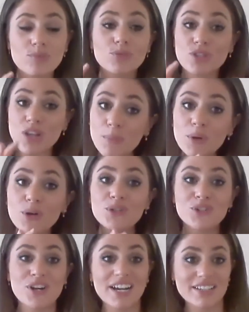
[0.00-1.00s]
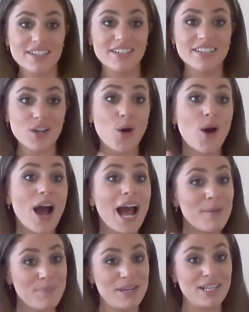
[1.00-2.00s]
some contractors are
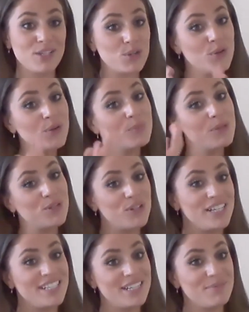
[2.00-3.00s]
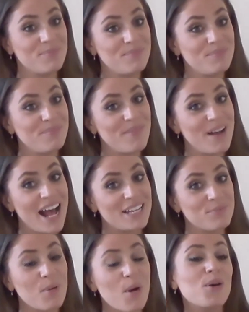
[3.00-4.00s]
happy to not be treated
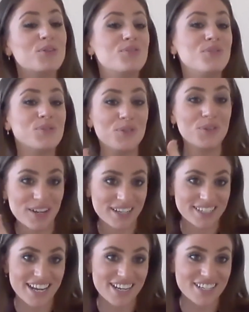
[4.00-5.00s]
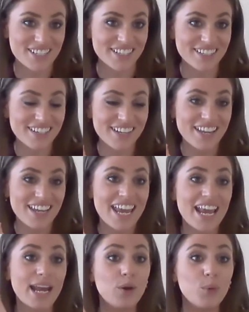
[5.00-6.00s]
as part of the organization
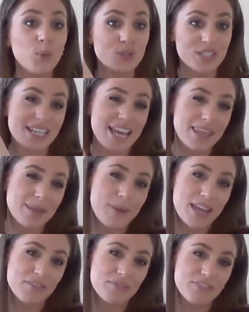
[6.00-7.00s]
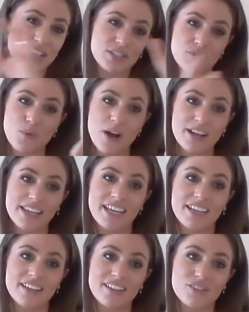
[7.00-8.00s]
in order to get the benefits of
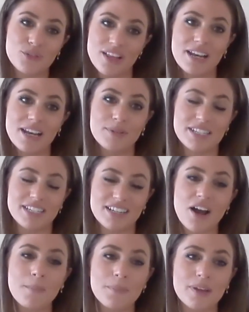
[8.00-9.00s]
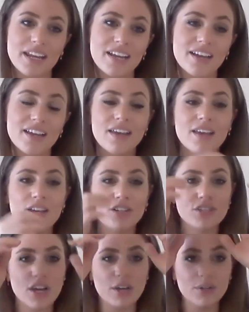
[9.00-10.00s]
working through their limited company.
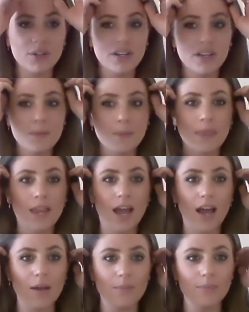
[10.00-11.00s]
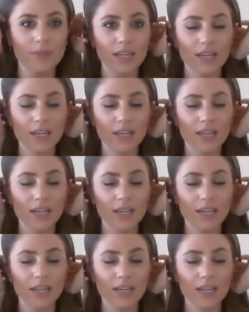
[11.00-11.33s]
So as